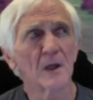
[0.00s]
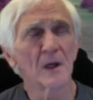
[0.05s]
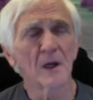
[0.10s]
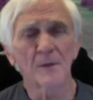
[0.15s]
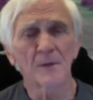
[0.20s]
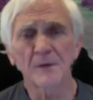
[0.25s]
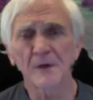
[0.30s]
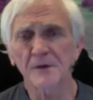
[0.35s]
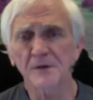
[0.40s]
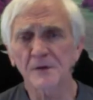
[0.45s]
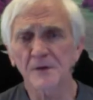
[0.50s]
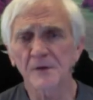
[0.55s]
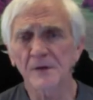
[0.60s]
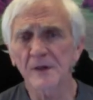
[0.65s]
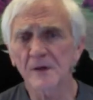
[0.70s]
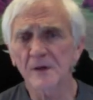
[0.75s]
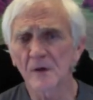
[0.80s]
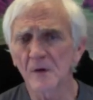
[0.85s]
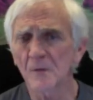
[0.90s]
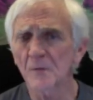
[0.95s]
I'm not sure they
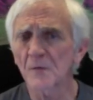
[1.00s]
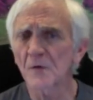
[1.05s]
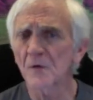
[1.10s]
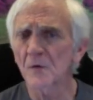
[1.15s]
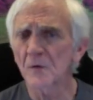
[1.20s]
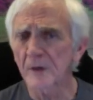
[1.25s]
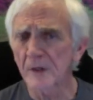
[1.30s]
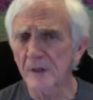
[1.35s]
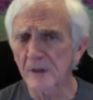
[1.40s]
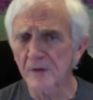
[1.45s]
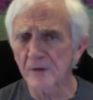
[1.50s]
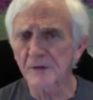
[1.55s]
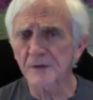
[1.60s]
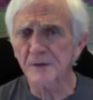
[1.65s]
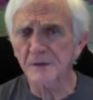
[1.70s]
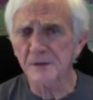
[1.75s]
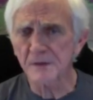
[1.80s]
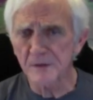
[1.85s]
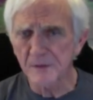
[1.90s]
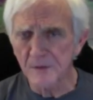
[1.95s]
call them
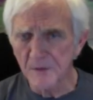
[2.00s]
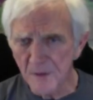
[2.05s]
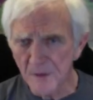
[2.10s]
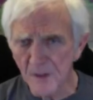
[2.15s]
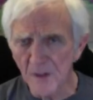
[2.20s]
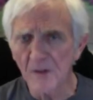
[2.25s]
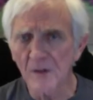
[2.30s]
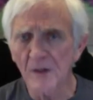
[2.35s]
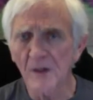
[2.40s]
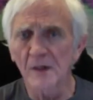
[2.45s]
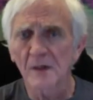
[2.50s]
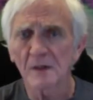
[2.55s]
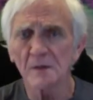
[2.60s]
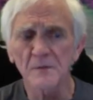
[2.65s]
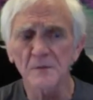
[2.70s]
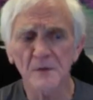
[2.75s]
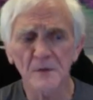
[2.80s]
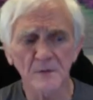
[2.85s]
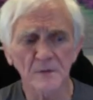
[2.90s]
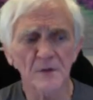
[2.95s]
coherence uh,
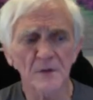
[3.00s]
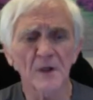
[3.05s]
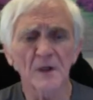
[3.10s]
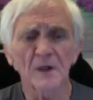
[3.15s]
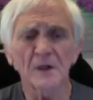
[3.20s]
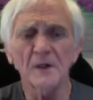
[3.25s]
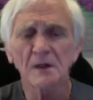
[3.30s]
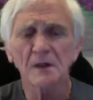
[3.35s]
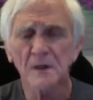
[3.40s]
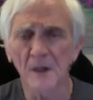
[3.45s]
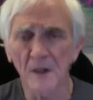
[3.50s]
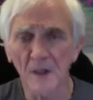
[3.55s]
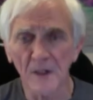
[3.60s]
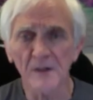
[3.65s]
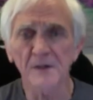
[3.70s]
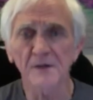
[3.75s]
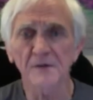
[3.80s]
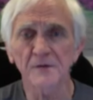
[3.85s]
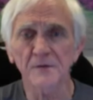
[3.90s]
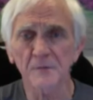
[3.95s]
co
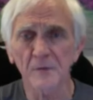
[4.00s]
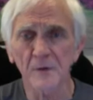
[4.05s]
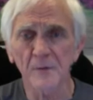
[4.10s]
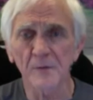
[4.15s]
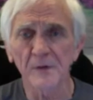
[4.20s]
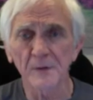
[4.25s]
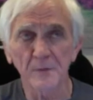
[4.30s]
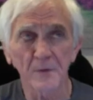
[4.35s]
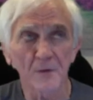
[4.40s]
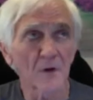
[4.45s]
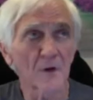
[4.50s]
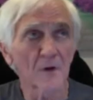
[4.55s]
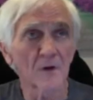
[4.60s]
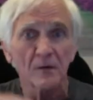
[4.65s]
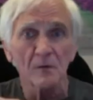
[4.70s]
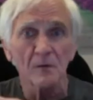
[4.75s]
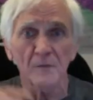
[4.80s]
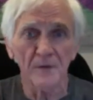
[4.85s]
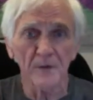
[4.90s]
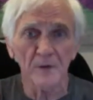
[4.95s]
collectives, where people all
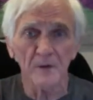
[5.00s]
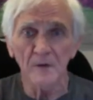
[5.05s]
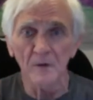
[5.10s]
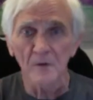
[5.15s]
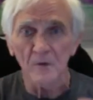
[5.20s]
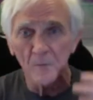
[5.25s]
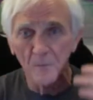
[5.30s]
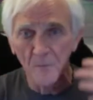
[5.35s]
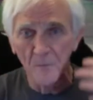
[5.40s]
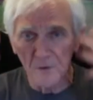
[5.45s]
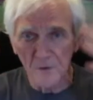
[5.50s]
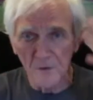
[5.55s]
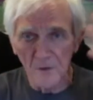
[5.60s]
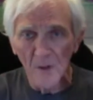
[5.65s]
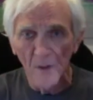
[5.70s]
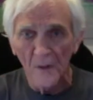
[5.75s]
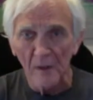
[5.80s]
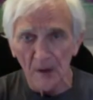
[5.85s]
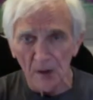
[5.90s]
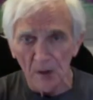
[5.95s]
over the globe are,
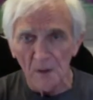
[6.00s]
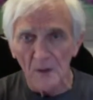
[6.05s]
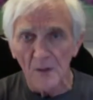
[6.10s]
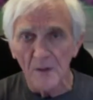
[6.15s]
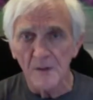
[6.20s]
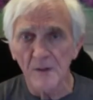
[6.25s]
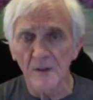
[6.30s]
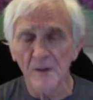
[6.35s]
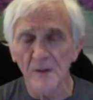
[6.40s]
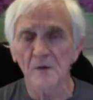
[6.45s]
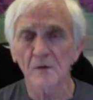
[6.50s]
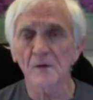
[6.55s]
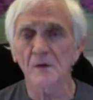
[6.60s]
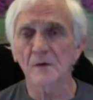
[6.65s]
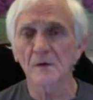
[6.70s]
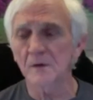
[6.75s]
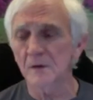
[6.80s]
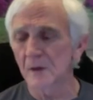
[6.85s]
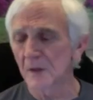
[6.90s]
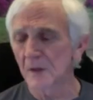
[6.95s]
you know,
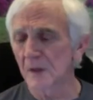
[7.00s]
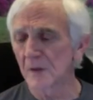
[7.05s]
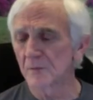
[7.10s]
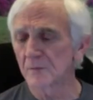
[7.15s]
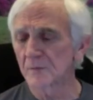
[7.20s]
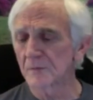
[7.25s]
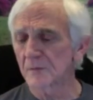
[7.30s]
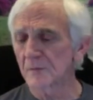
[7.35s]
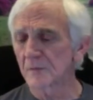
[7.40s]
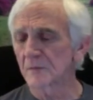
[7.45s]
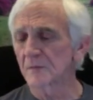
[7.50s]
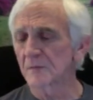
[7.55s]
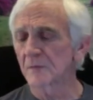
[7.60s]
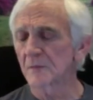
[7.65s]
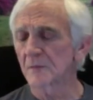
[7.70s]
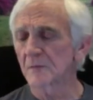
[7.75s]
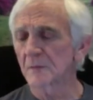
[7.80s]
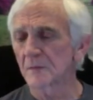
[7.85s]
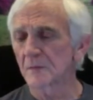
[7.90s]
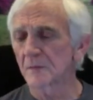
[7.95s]
um,
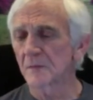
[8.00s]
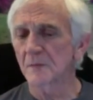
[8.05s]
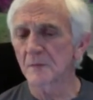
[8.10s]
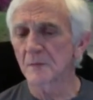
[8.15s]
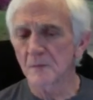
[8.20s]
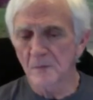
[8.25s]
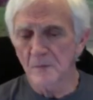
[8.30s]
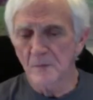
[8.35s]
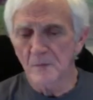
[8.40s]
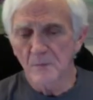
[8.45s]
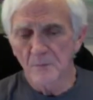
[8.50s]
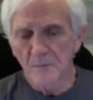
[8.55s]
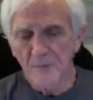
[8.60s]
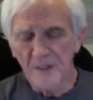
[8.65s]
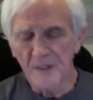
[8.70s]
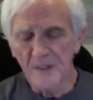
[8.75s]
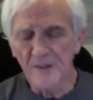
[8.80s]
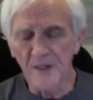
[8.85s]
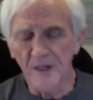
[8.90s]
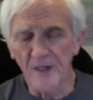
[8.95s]

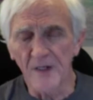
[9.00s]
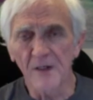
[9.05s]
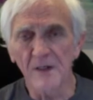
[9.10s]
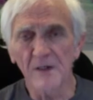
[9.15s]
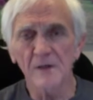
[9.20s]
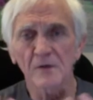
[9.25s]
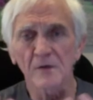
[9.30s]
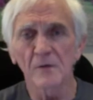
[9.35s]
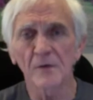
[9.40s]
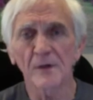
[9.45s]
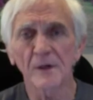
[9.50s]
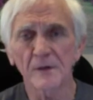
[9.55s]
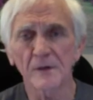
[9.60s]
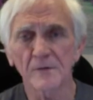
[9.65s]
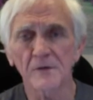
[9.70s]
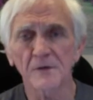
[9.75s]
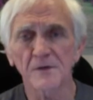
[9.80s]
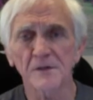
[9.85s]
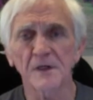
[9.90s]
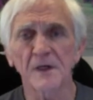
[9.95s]
meditating and going
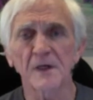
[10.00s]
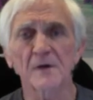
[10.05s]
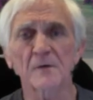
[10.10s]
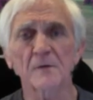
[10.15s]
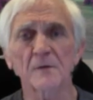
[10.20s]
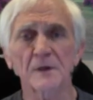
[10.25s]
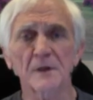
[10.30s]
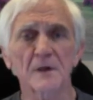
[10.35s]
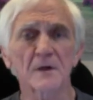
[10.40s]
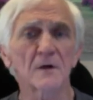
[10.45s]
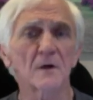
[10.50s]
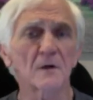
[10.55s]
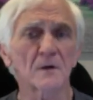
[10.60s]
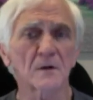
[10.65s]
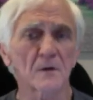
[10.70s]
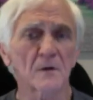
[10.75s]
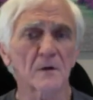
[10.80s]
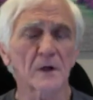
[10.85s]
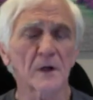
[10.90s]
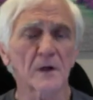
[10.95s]
into a state of what they call
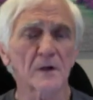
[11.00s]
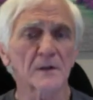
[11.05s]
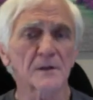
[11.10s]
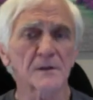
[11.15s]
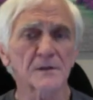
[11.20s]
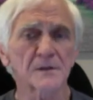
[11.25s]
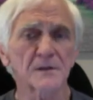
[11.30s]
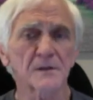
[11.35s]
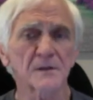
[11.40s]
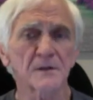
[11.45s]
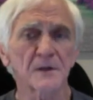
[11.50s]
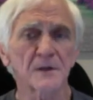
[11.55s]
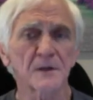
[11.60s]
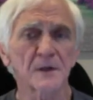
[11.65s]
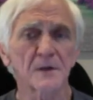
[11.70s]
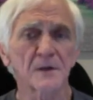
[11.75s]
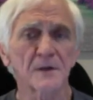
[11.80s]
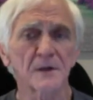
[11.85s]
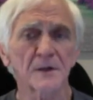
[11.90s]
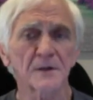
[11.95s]
coherence, you
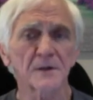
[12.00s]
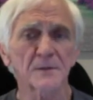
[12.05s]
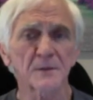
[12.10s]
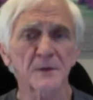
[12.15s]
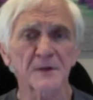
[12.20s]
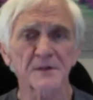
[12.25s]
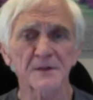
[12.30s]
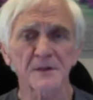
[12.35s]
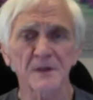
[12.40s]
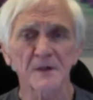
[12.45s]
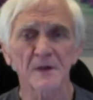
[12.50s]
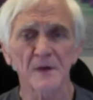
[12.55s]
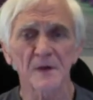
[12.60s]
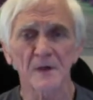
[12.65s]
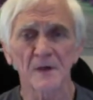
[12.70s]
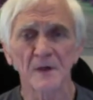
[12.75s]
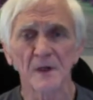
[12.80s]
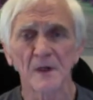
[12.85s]
know, and expressing their